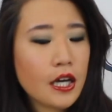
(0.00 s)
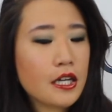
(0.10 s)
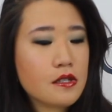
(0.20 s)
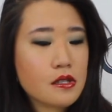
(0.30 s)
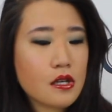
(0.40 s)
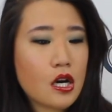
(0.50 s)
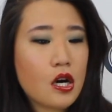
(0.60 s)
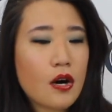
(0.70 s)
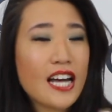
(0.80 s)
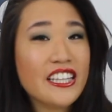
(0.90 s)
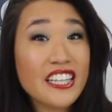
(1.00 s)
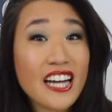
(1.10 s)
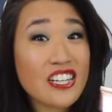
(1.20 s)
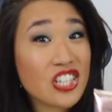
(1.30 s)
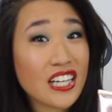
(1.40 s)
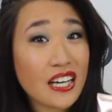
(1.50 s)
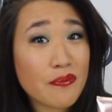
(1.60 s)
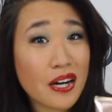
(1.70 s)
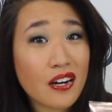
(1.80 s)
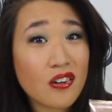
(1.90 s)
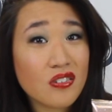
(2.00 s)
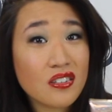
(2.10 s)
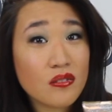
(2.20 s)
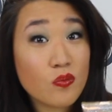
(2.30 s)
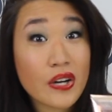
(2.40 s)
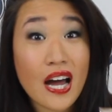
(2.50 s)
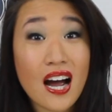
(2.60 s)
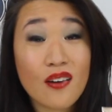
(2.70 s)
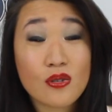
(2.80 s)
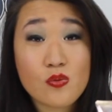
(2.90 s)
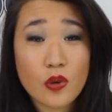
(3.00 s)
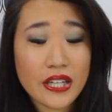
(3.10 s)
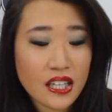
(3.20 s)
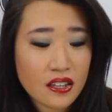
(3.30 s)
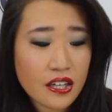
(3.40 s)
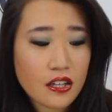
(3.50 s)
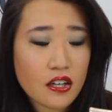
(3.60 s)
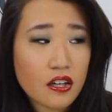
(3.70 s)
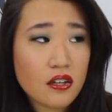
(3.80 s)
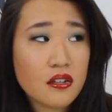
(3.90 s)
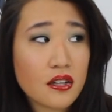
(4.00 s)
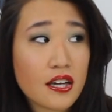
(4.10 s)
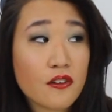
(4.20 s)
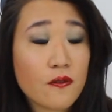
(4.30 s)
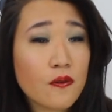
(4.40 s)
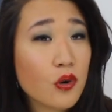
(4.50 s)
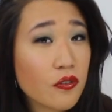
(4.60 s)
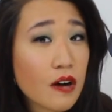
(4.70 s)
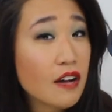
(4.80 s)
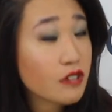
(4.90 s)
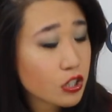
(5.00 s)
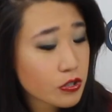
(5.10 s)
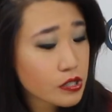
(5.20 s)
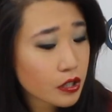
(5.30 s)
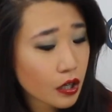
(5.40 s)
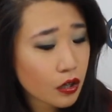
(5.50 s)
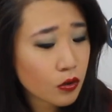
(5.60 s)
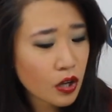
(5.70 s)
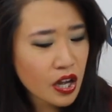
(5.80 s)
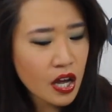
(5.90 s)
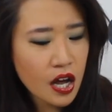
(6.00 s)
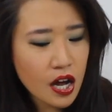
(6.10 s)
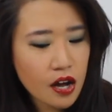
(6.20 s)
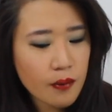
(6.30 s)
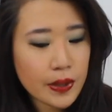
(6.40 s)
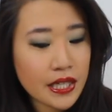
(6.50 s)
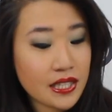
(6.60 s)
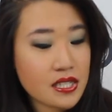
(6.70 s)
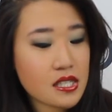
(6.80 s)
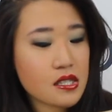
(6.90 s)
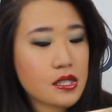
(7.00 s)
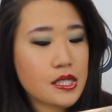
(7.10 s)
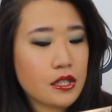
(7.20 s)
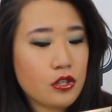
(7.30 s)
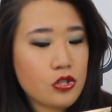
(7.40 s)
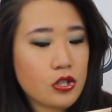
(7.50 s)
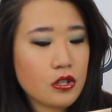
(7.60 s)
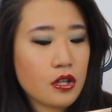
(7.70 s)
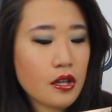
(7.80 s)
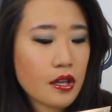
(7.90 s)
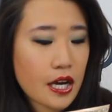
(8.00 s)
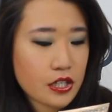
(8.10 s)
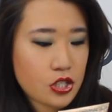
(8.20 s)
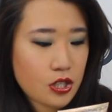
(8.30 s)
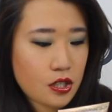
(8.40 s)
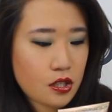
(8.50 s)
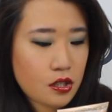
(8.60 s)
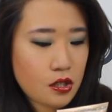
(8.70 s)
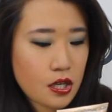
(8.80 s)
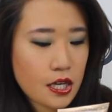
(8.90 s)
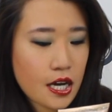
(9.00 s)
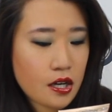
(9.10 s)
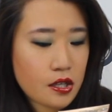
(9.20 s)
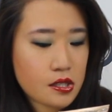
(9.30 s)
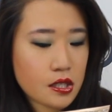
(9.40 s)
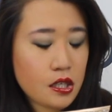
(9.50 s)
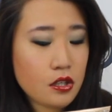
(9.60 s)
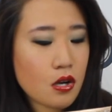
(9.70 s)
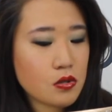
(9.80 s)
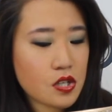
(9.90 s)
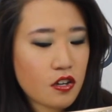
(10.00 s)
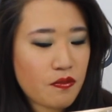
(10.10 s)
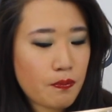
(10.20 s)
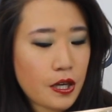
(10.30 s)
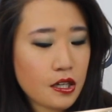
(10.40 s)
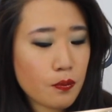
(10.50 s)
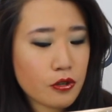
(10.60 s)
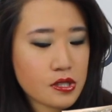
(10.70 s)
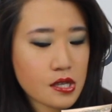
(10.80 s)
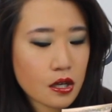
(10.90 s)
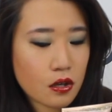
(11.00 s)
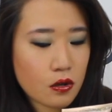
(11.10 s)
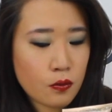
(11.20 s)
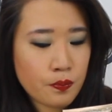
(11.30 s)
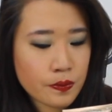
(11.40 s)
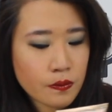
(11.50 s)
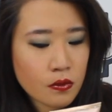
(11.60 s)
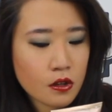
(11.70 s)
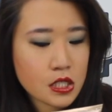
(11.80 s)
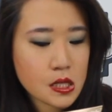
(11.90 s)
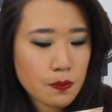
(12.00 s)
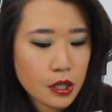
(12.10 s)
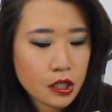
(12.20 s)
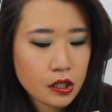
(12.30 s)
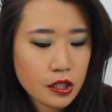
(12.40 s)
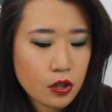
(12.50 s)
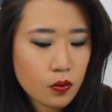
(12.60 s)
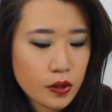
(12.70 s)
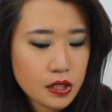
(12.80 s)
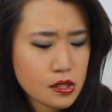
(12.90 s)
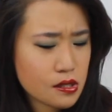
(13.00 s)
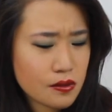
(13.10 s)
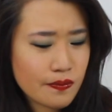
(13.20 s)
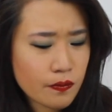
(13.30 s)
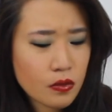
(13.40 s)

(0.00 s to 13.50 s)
And so I think it actually came out when I was working there like 4 or 5 years ago. And this is the signature collection. It has keynotes of pink Prosecco, sparkling quince,